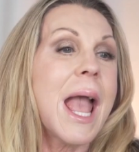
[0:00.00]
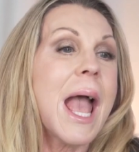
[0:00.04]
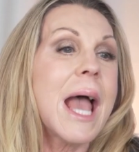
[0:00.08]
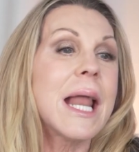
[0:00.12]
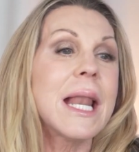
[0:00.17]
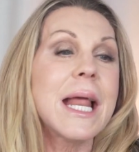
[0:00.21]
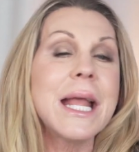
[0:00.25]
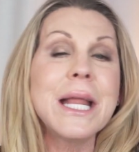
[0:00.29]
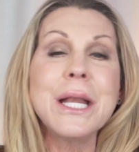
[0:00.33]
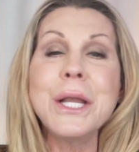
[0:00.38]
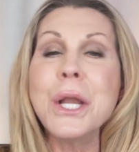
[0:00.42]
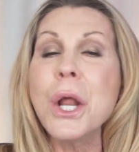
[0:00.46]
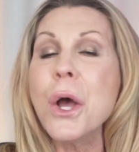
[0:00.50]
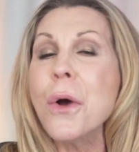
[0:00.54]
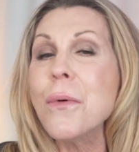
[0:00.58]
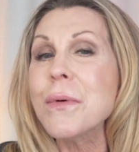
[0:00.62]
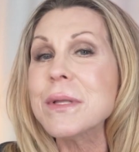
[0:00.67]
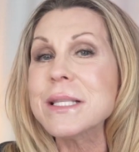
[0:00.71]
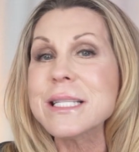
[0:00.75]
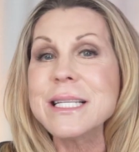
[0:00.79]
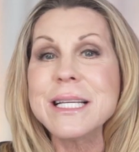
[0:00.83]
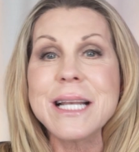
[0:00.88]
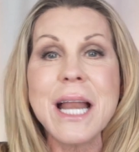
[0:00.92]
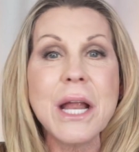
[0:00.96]
and I know
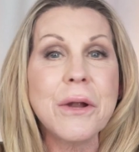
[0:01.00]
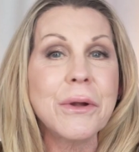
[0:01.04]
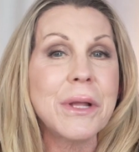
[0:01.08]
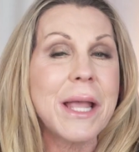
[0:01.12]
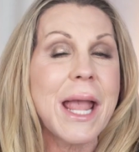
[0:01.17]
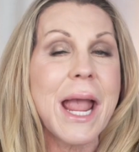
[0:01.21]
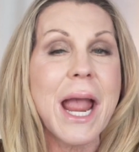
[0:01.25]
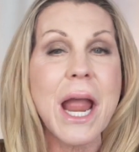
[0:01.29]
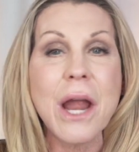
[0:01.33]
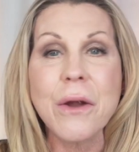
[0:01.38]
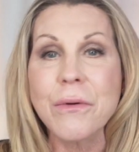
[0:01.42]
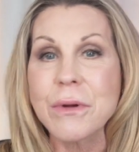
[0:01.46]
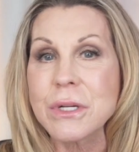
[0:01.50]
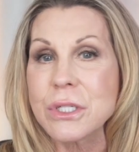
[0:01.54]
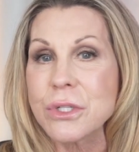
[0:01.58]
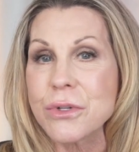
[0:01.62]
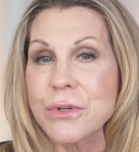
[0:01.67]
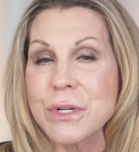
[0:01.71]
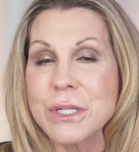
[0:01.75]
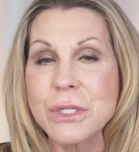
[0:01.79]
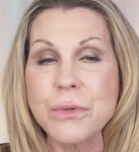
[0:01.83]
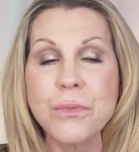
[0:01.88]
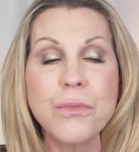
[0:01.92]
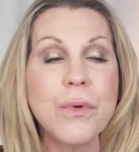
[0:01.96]
it's in our
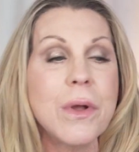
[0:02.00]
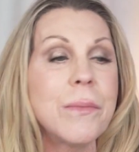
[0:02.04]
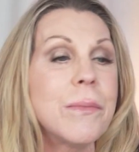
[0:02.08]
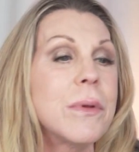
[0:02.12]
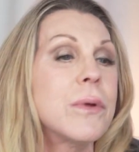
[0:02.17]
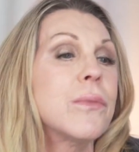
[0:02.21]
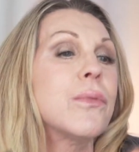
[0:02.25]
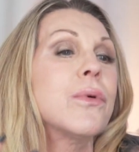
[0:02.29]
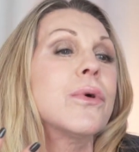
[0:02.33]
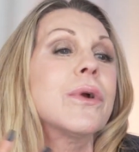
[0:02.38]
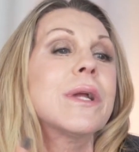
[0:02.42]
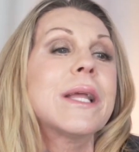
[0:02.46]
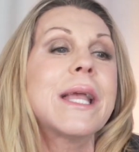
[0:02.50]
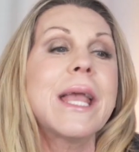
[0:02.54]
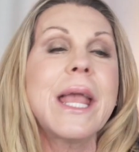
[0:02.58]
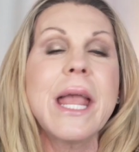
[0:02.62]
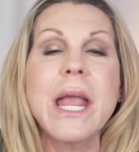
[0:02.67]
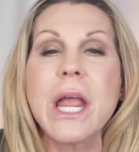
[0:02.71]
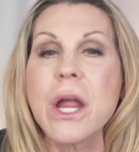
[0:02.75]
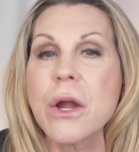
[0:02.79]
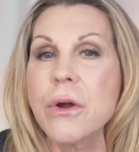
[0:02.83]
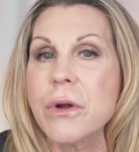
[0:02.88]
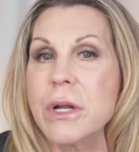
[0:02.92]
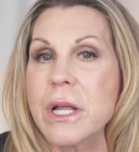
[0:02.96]
character as women, we're
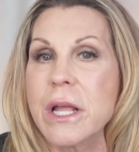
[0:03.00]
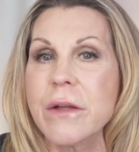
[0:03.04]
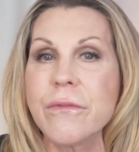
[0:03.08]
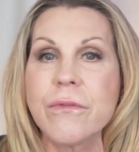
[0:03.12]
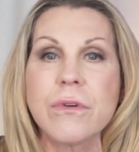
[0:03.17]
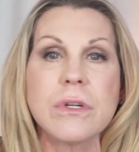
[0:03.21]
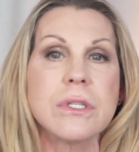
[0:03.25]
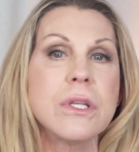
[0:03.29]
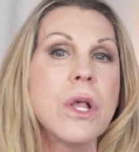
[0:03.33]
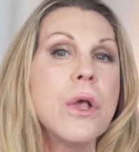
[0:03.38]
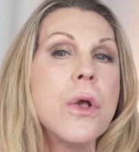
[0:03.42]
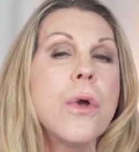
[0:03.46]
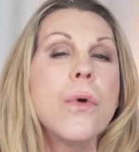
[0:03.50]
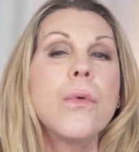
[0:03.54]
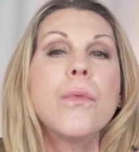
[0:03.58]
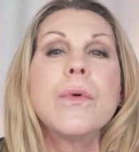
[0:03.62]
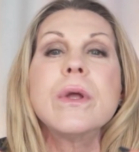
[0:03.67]
caregivers.